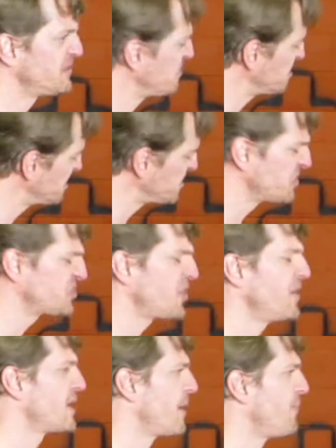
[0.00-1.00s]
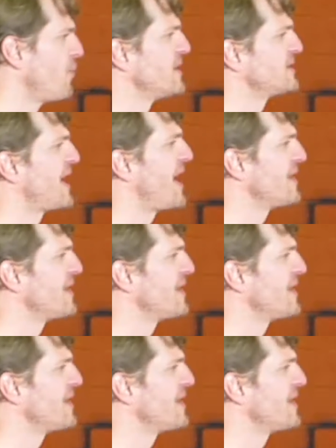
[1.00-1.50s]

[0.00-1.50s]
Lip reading: And we're just going to show you a couple ways of how